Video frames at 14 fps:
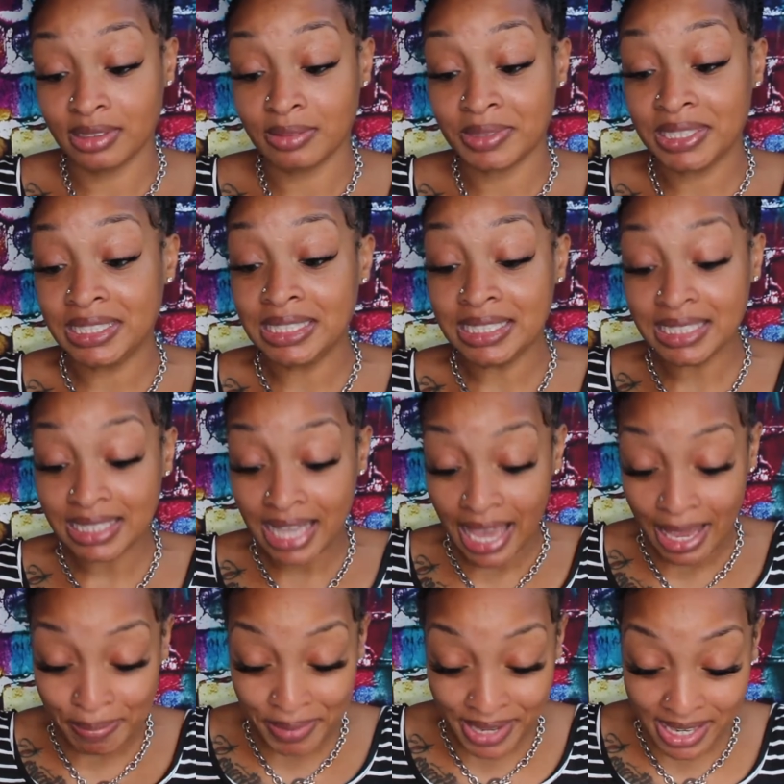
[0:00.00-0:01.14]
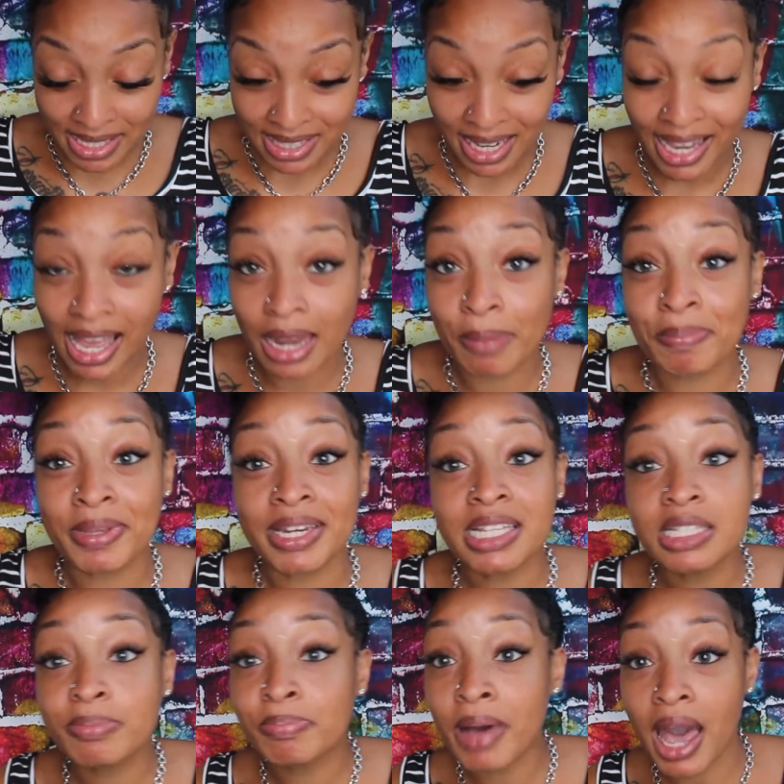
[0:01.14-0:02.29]
With these headbands that I got up in
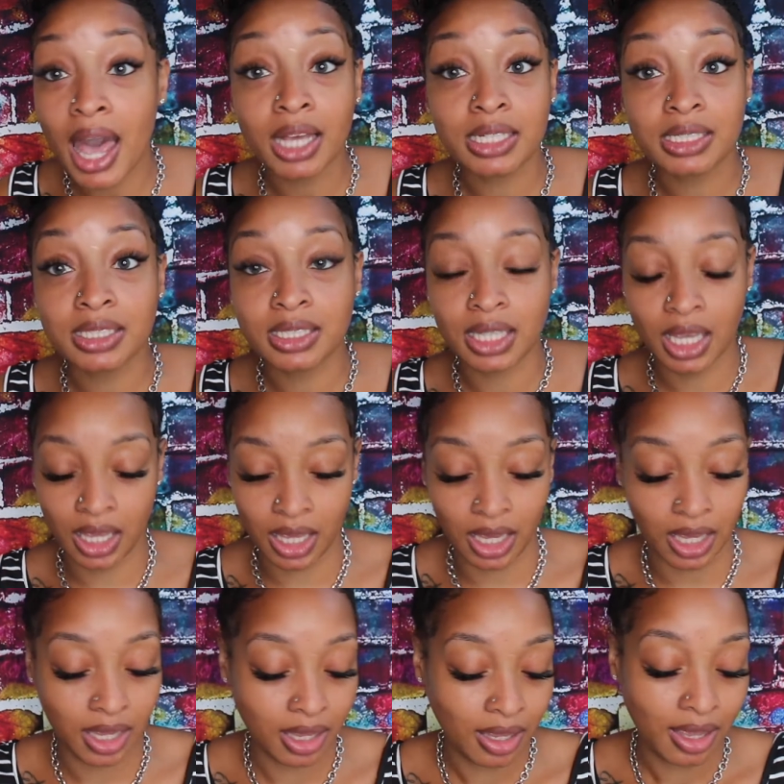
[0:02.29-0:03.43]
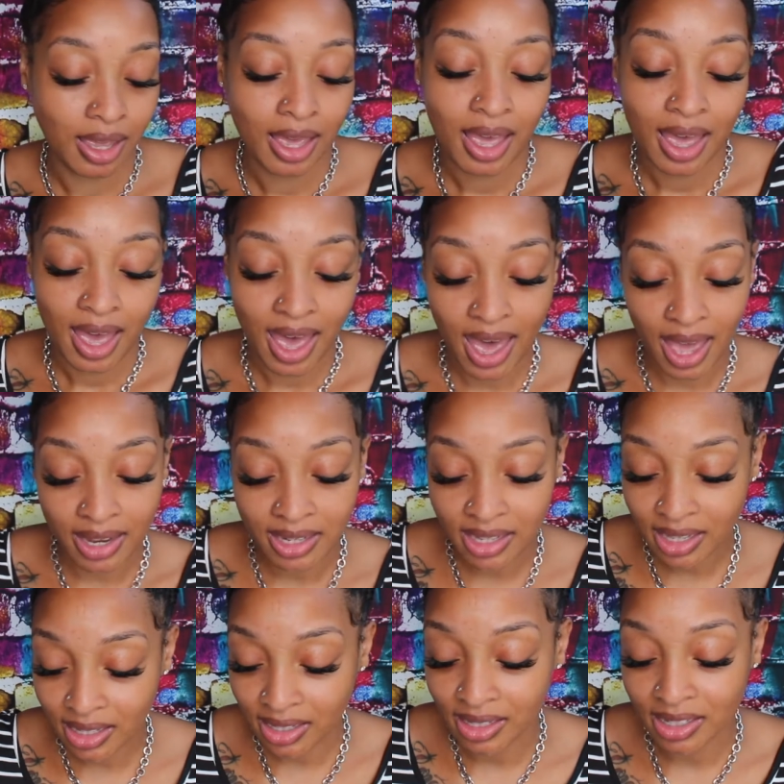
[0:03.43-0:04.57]
this box,
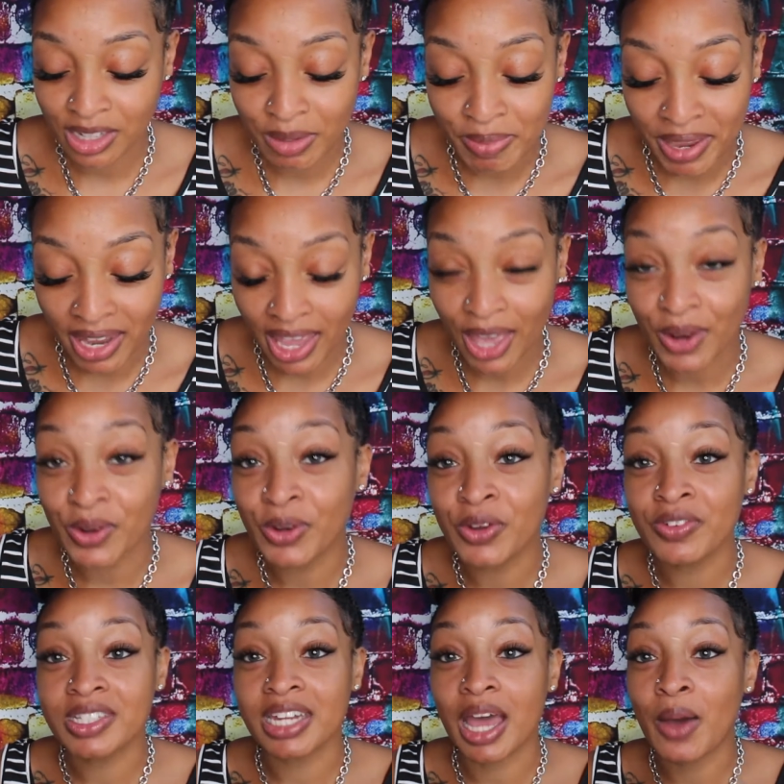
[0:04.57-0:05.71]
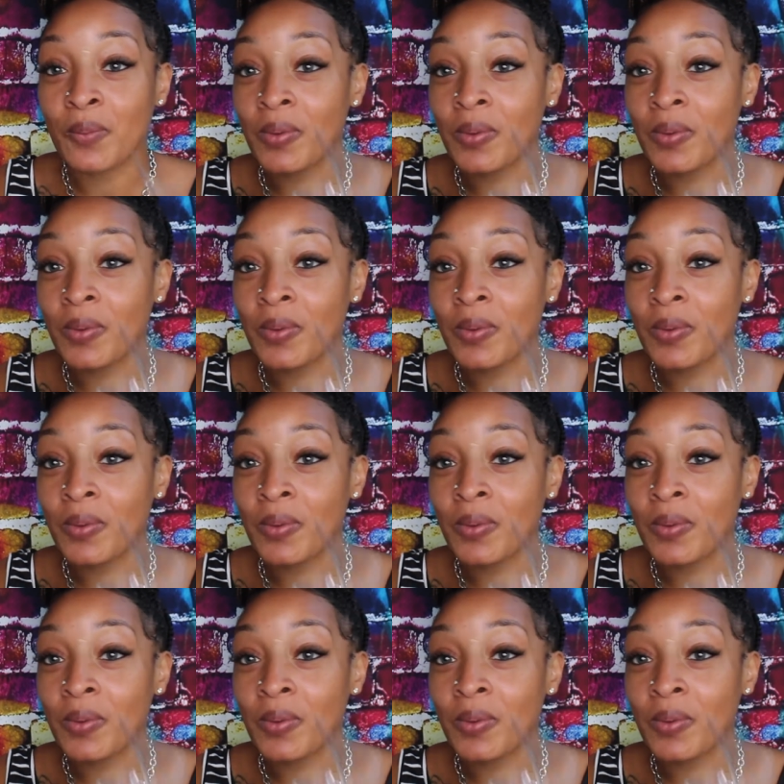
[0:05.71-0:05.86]
honey, you better head on over to that